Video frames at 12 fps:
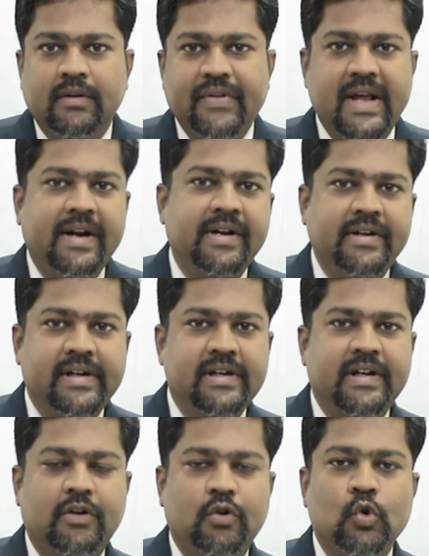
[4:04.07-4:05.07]
they are
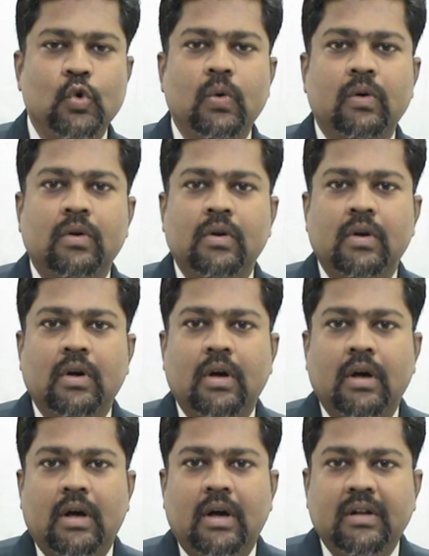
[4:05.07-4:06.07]
intended to
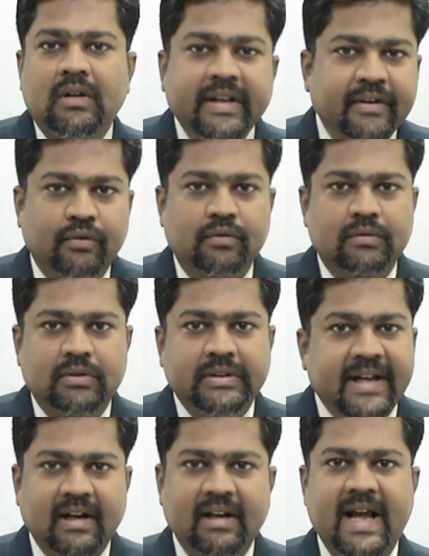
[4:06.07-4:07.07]
live
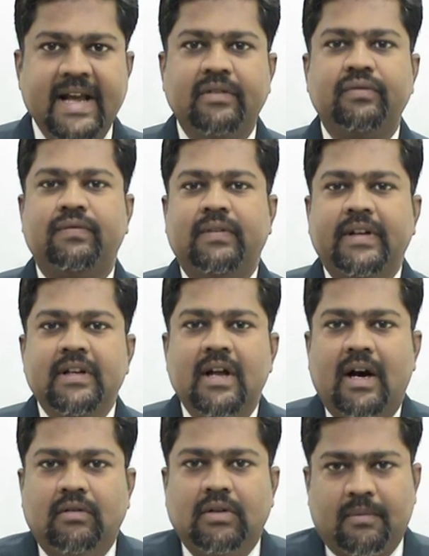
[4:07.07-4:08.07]
their life
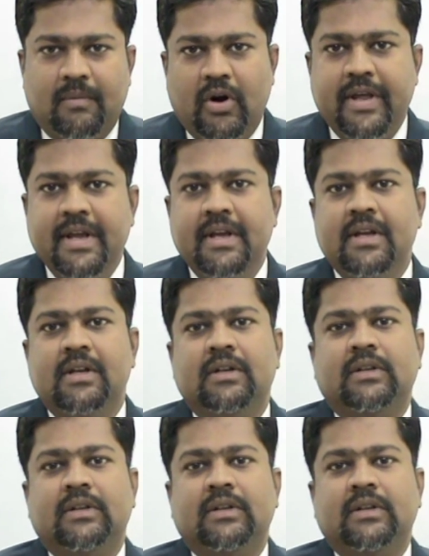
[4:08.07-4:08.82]
in our body,